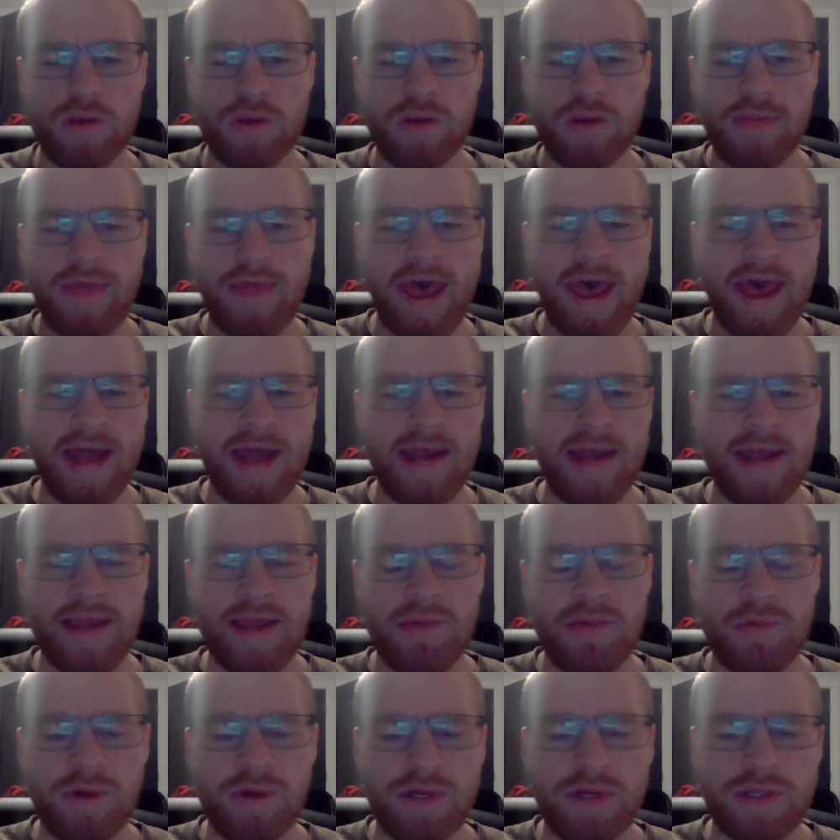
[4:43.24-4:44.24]
that
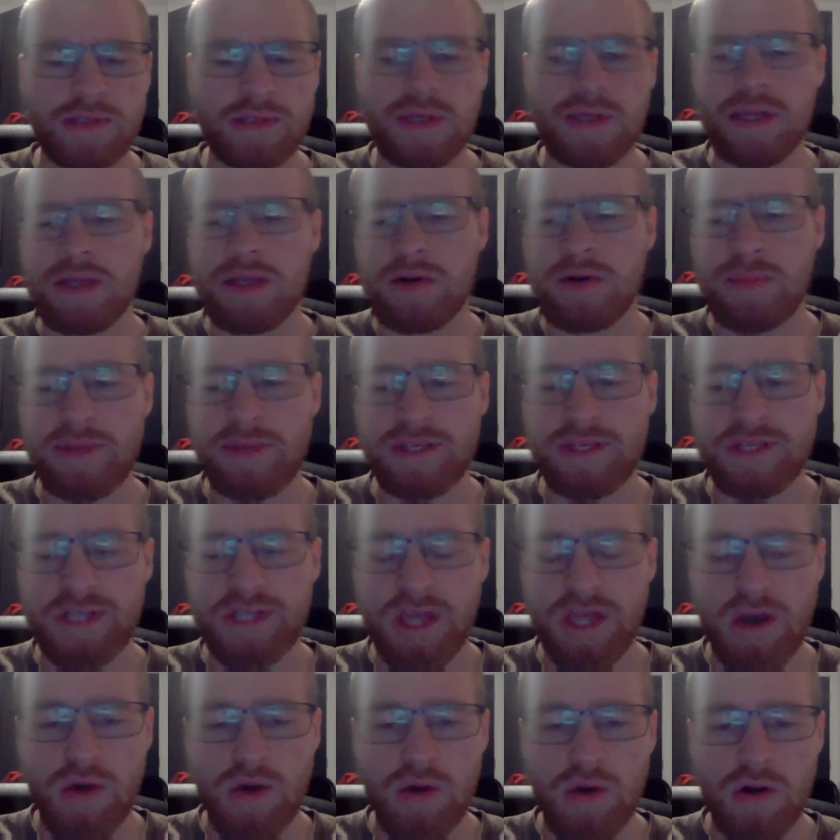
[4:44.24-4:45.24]
it was a little bit
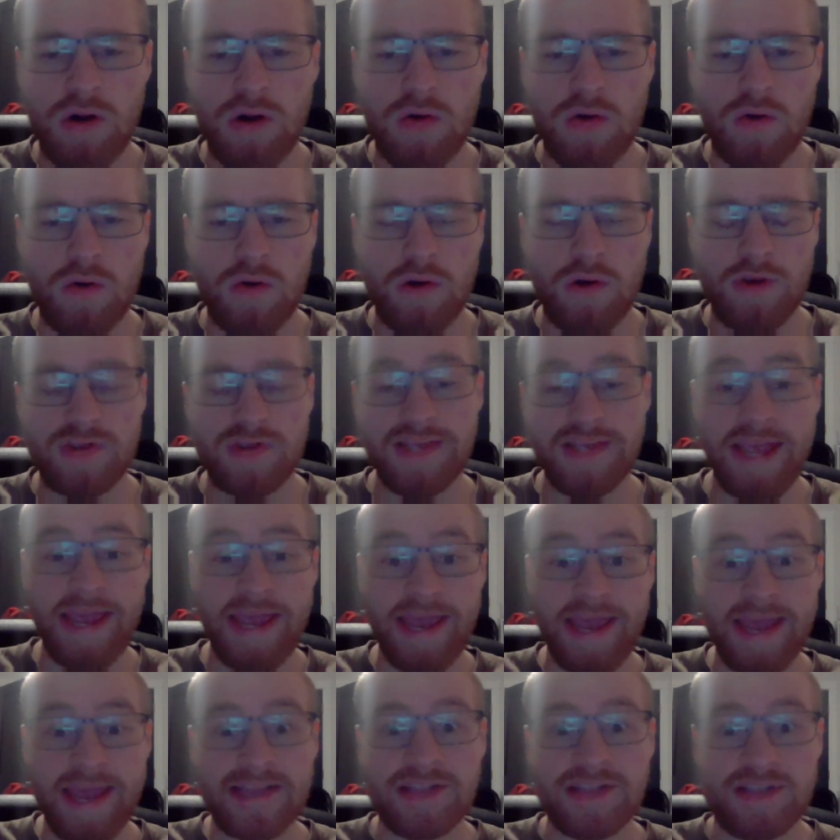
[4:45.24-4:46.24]
slower, or you say
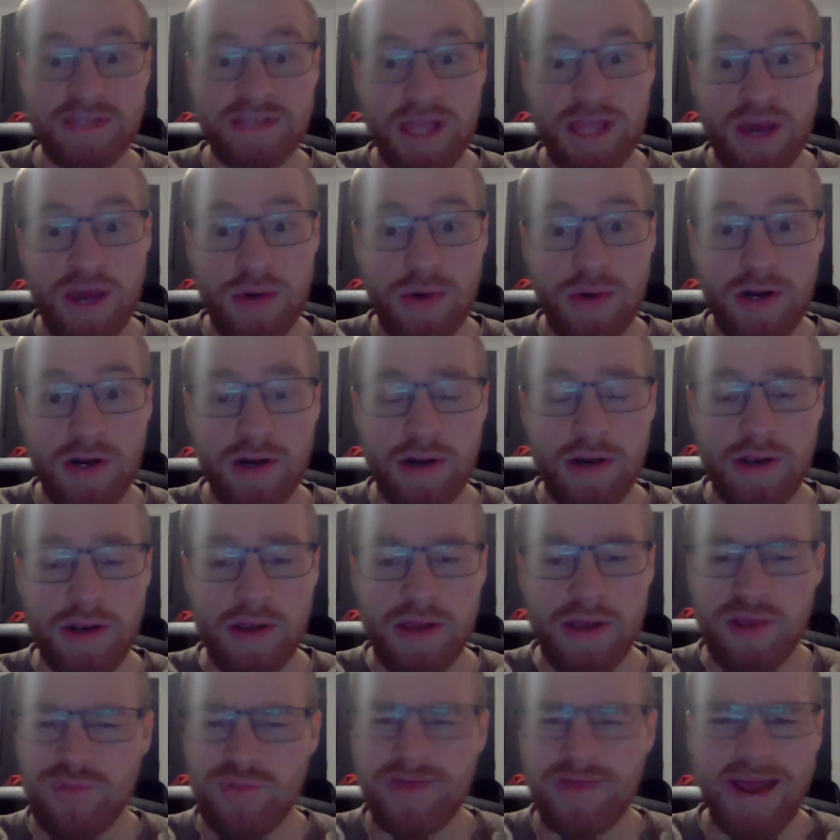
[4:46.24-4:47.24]
it's slower.
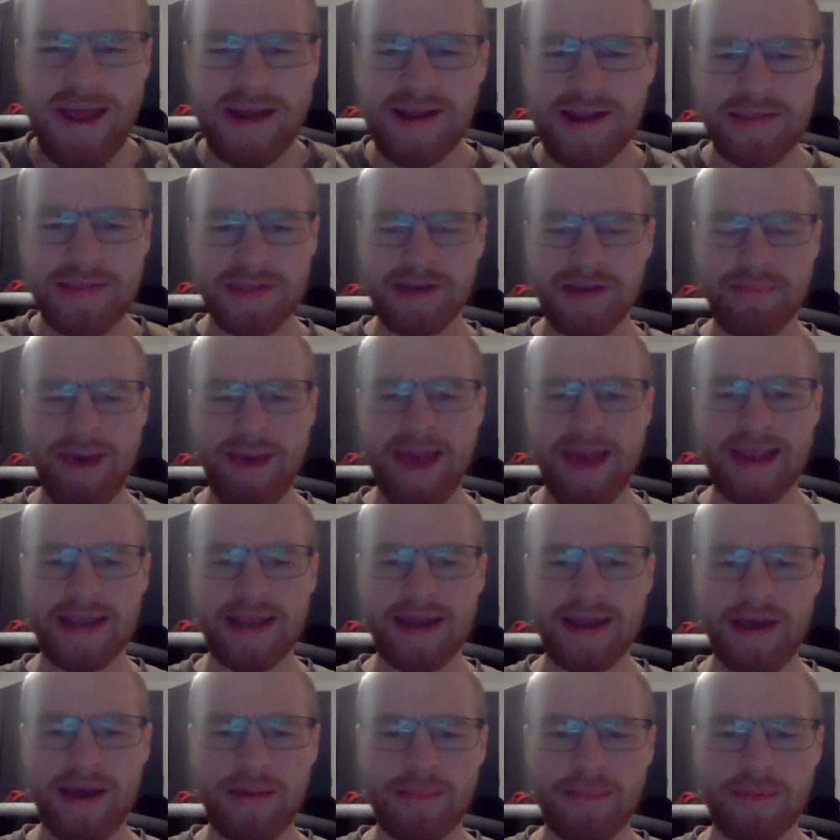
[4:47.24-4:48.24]
You've got nothing to back it
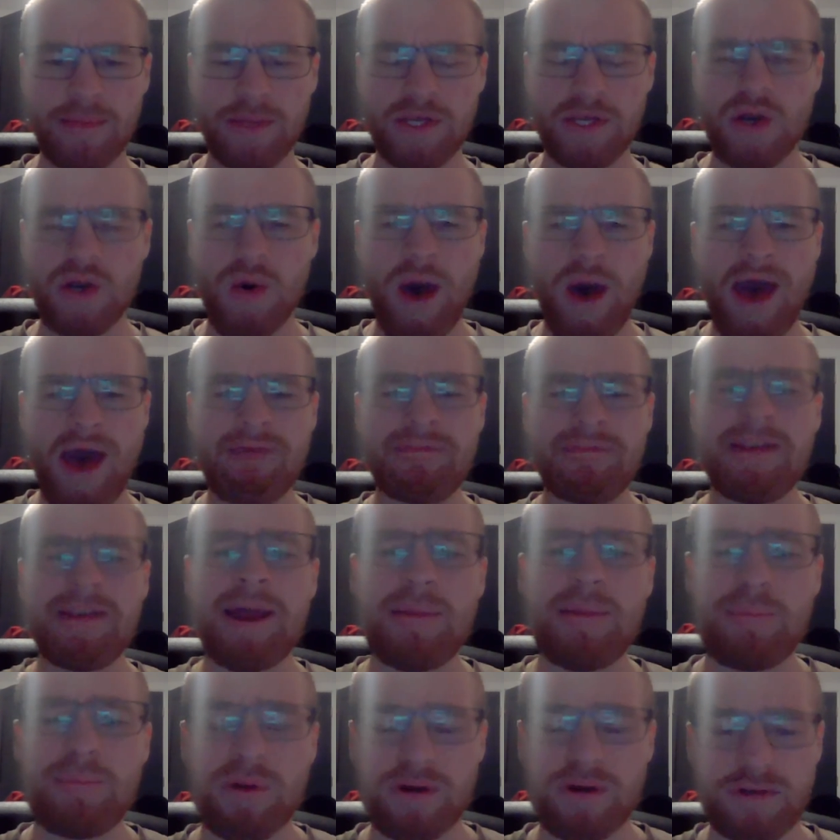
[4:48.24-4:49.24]
up. You don't have
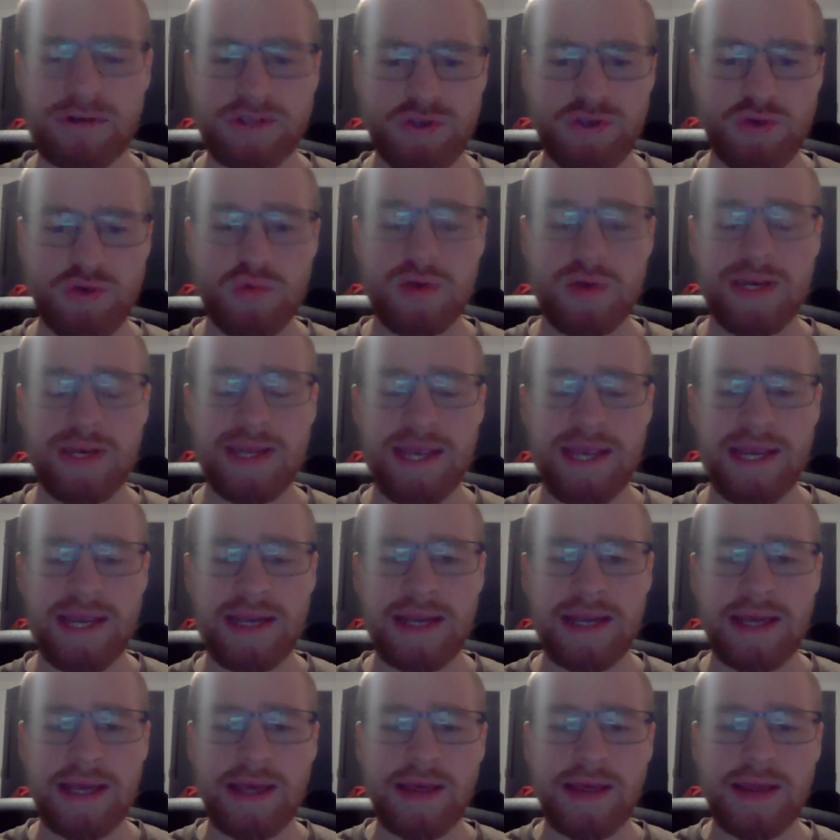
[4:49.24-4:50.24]
numbers. You
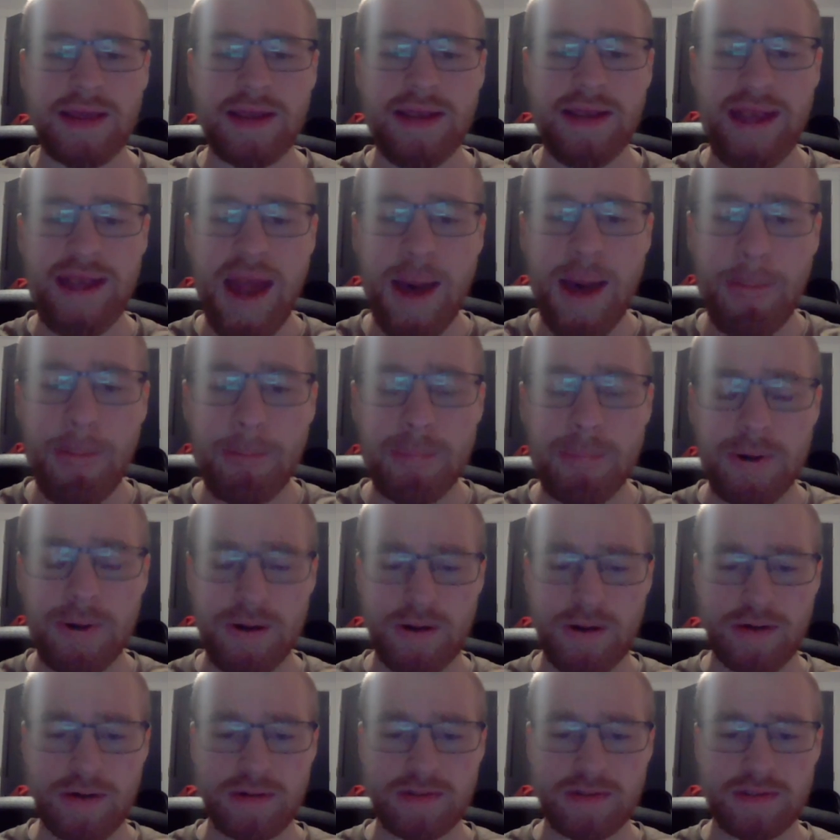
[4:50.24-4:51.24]
need
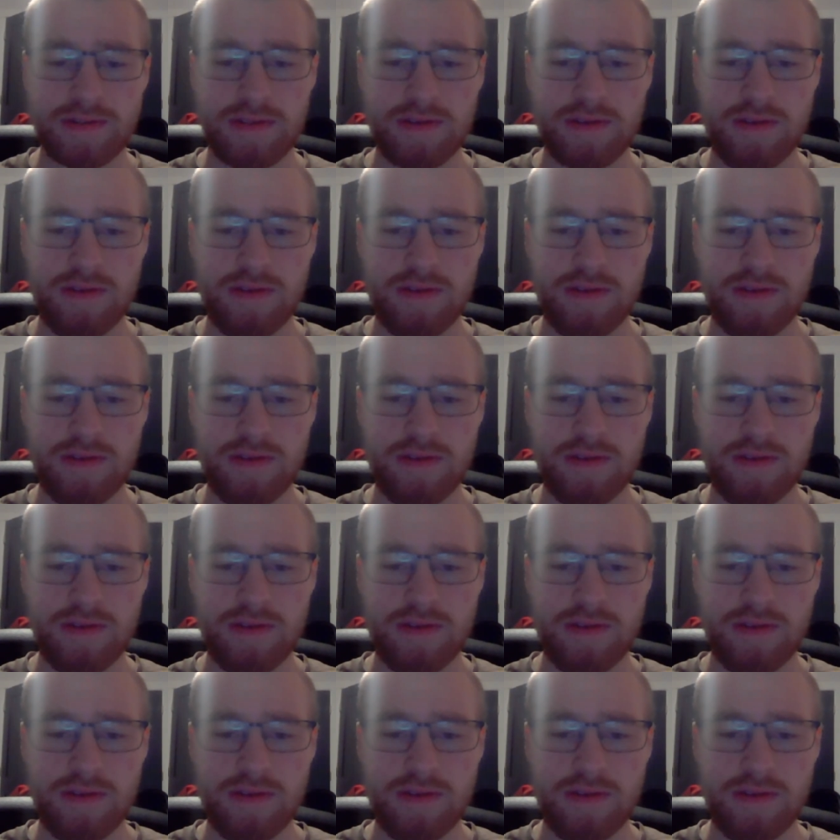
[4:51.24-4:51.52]
numbers.